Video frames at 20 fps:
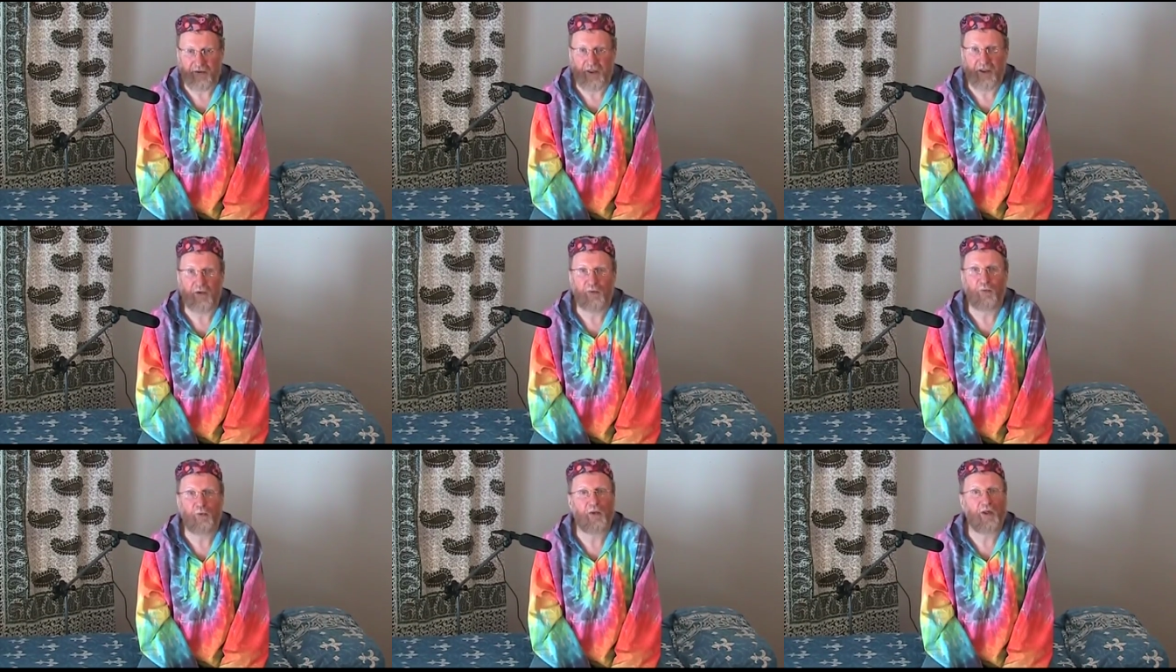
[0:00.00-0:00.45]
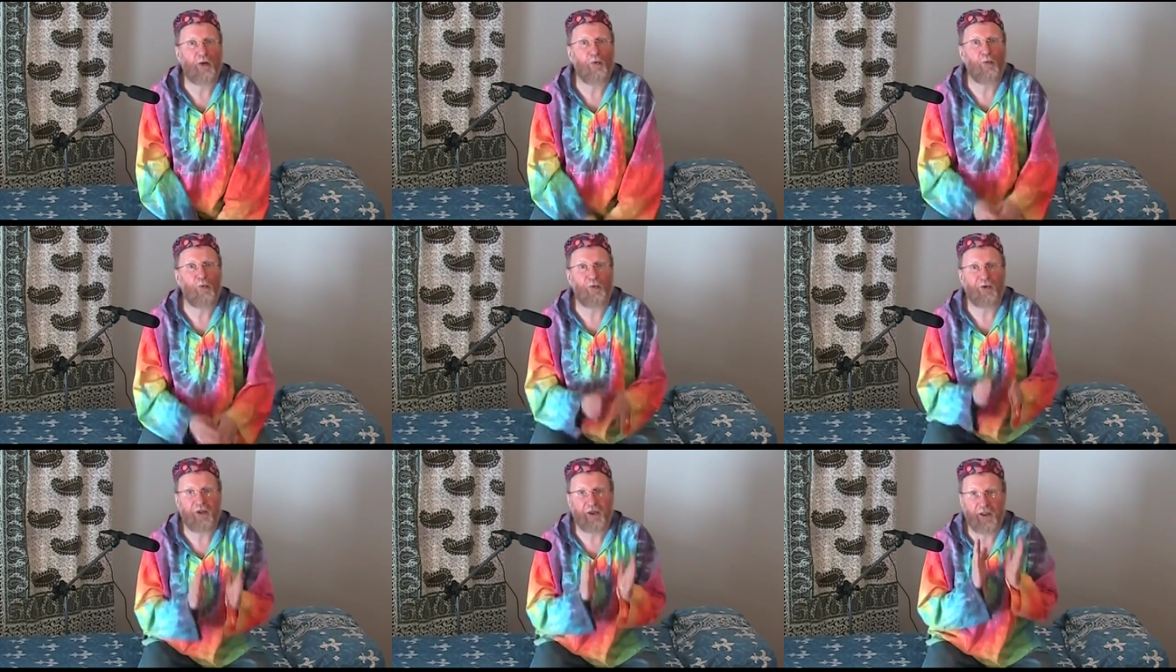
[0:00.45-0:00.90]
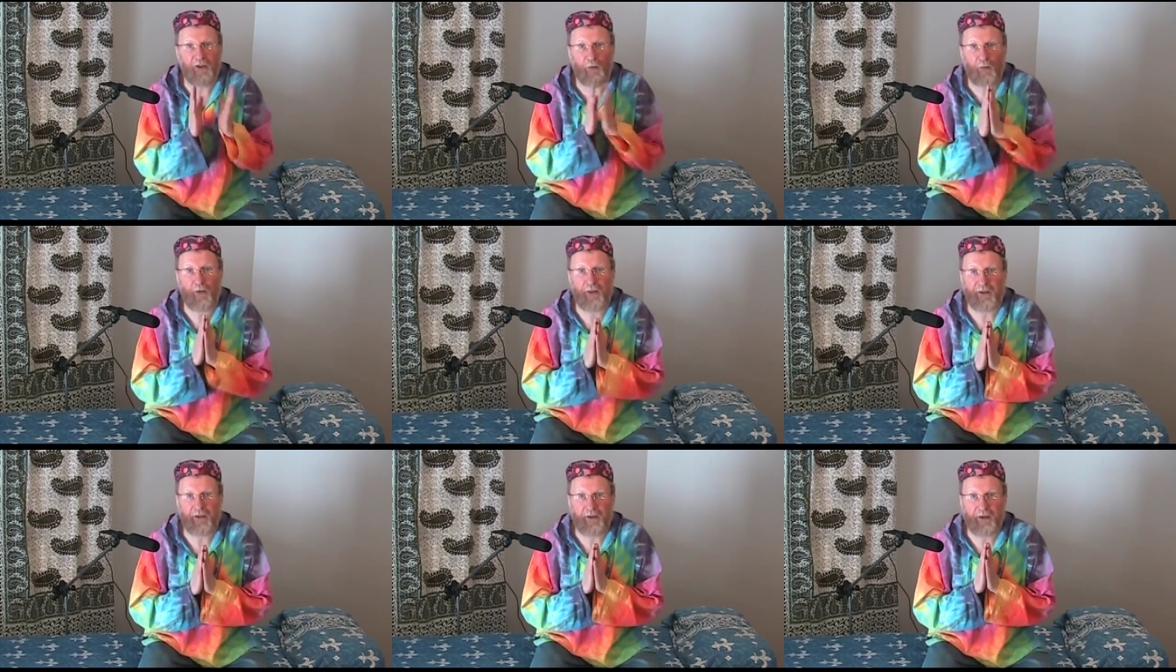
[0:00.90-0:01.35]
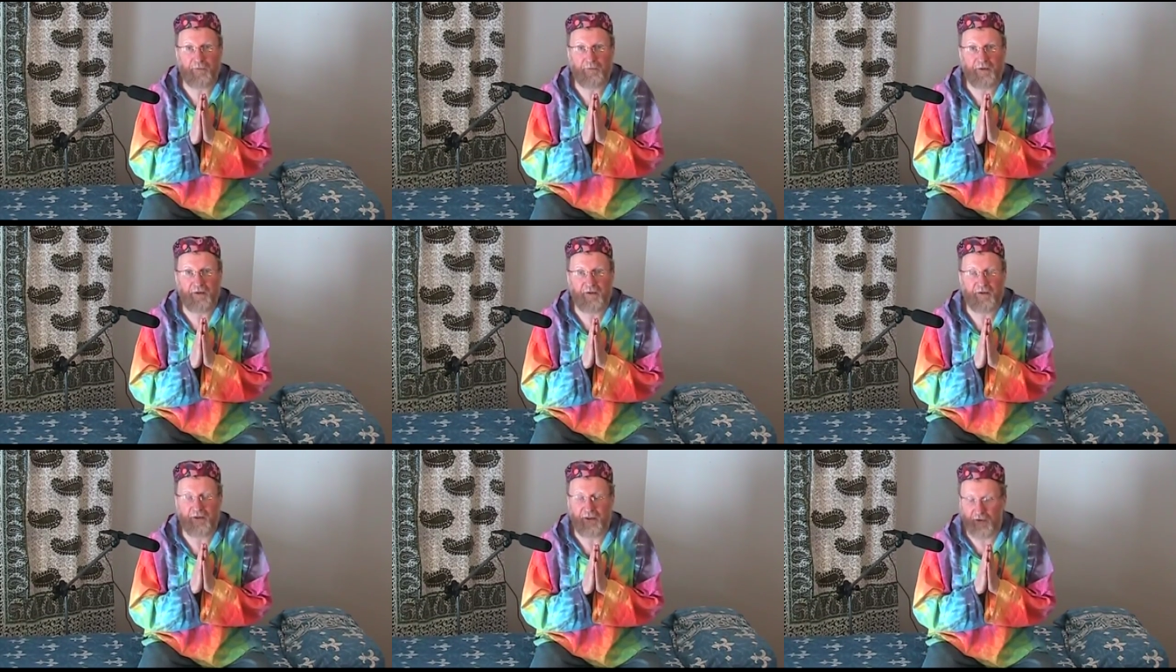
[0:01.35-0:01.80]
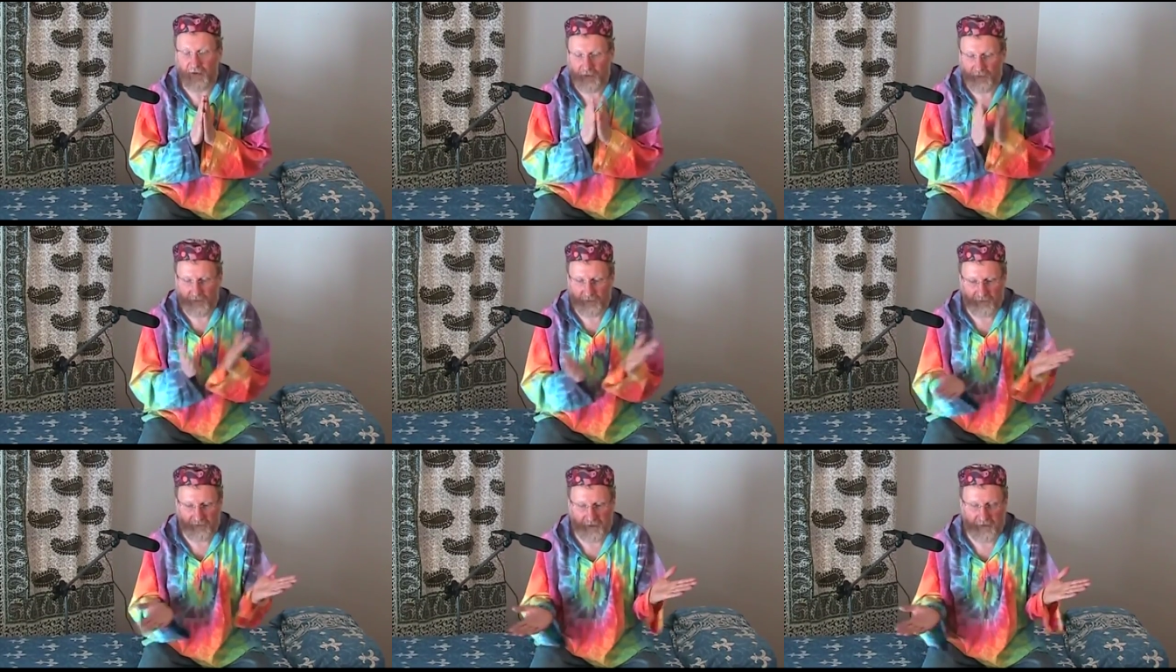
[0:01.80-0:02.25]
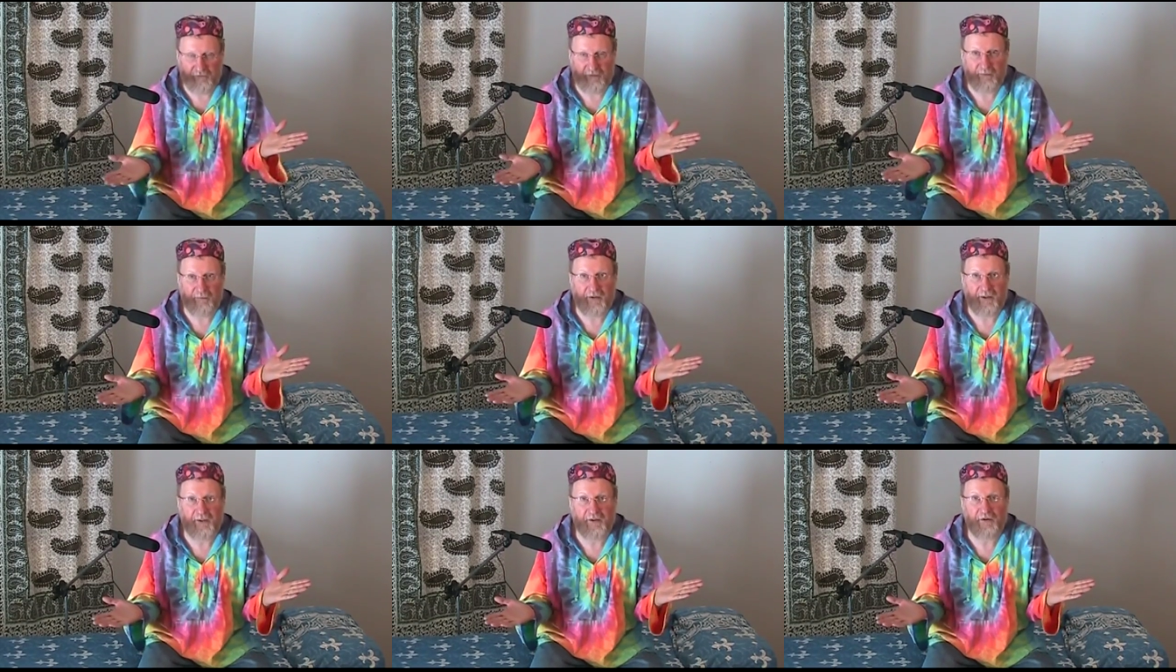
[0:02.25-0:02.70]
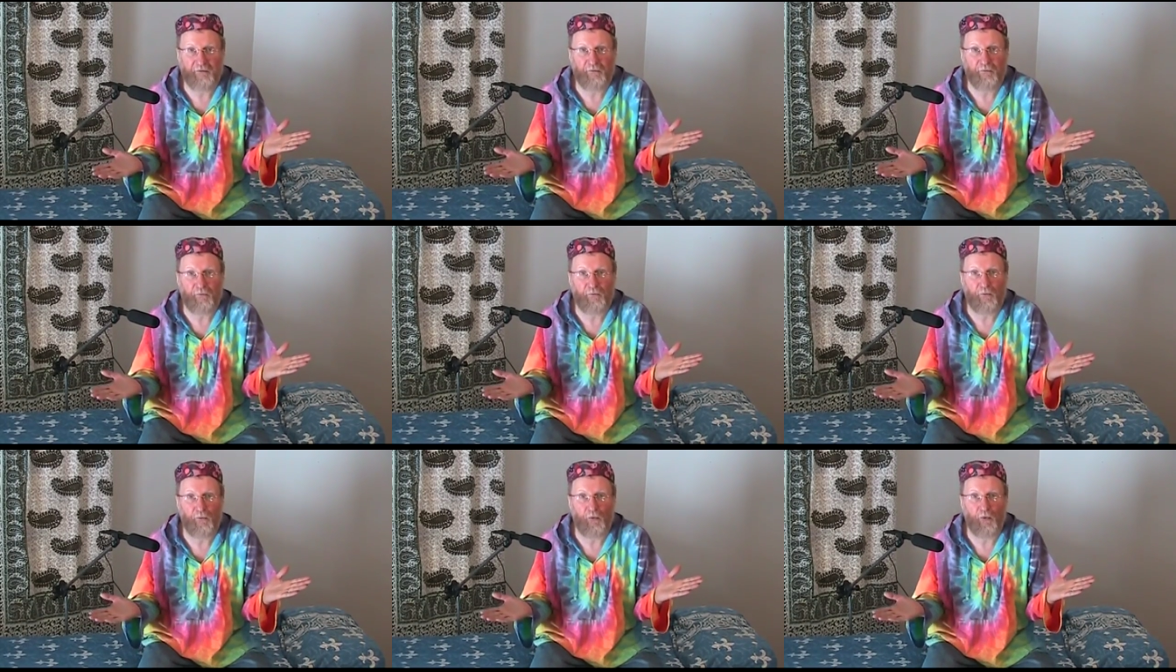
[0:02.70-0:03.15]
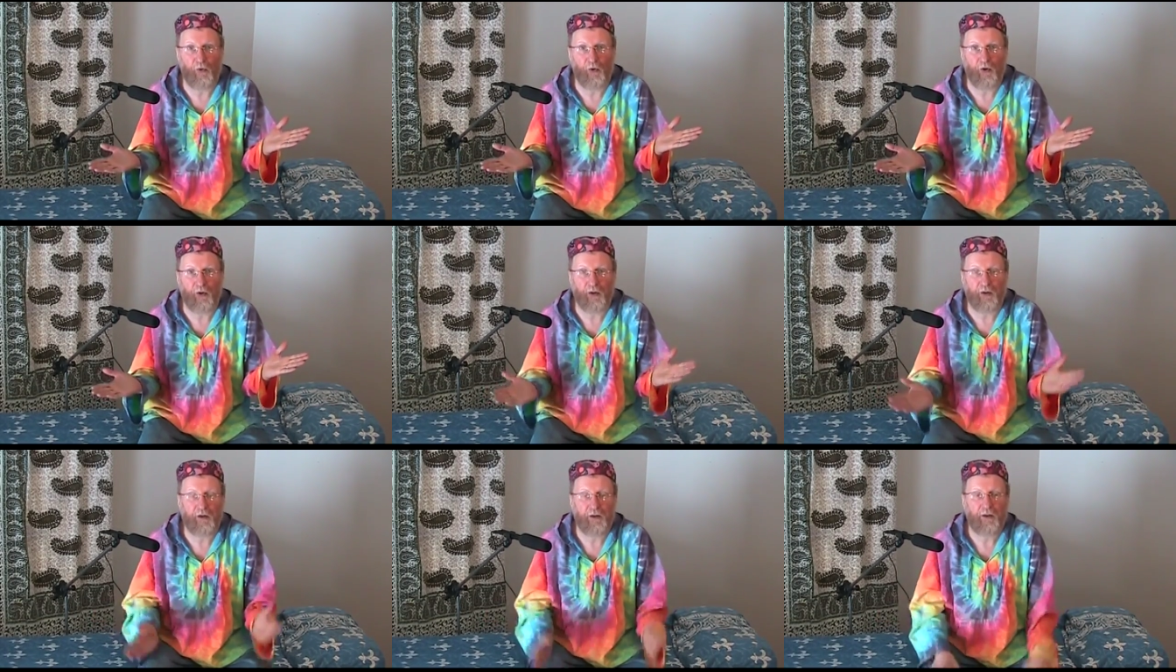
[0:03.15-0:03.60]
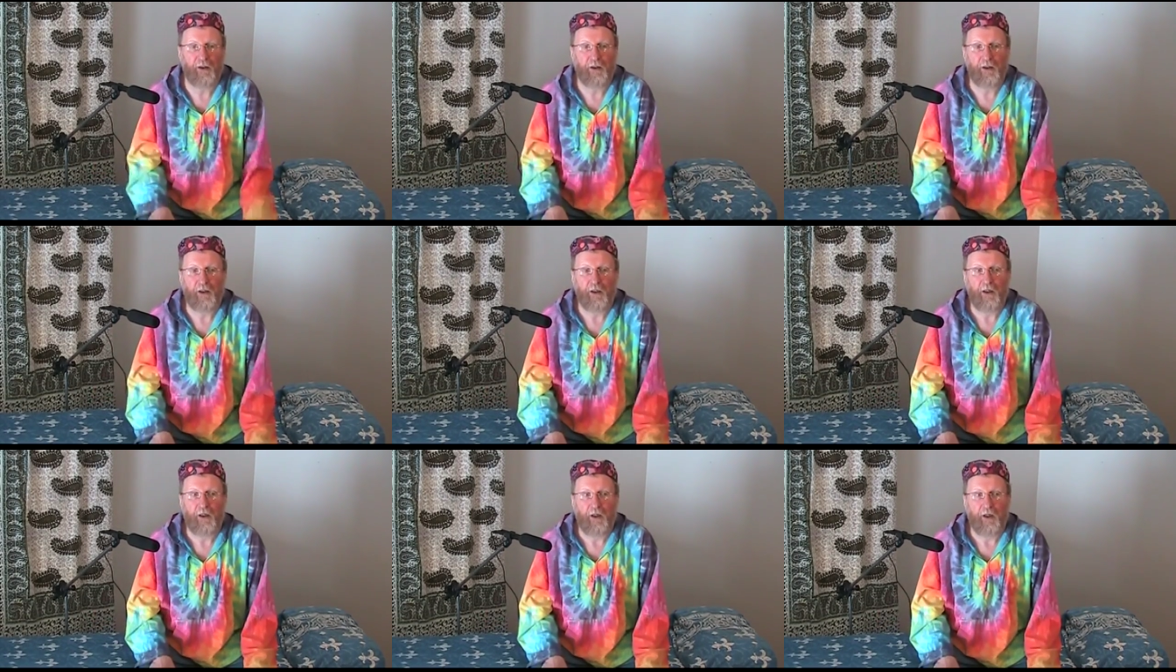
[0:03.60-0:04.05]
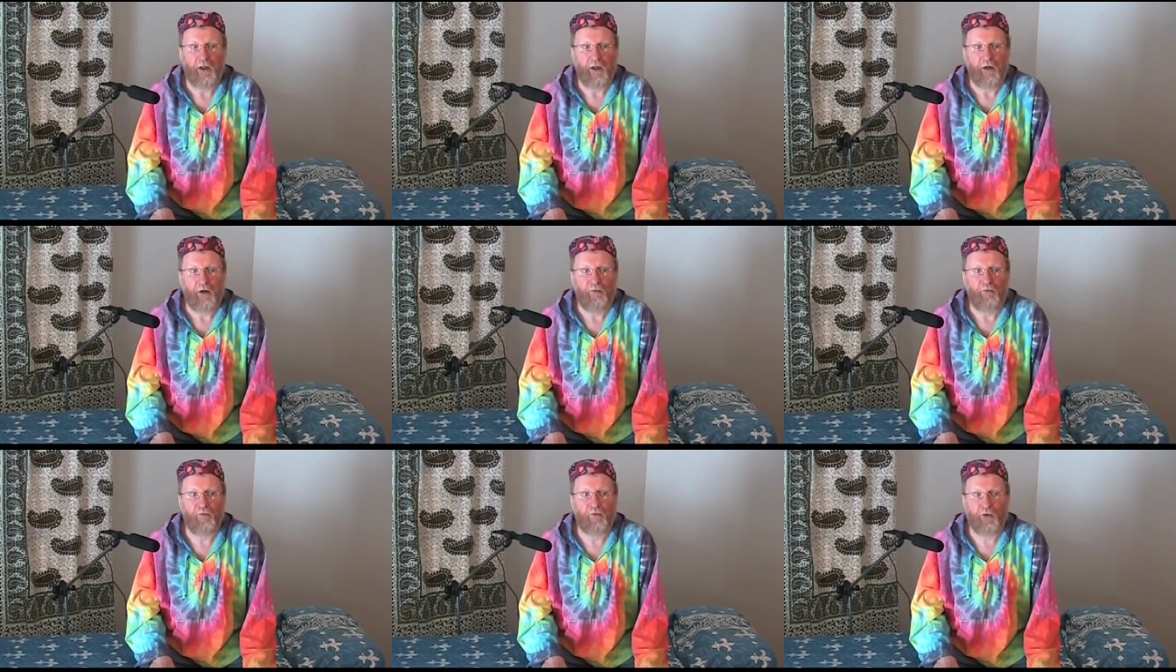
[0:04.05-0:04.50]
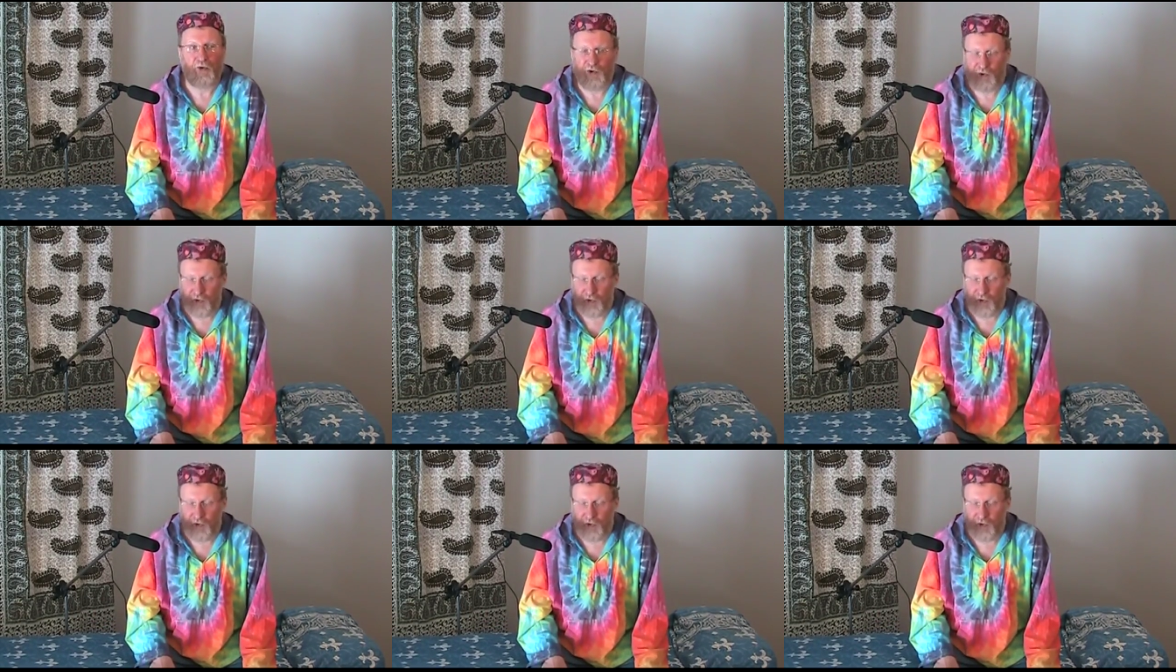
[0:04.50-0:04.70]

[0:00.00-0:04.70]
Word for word: And we are really welcoming. Thank you everybody for, for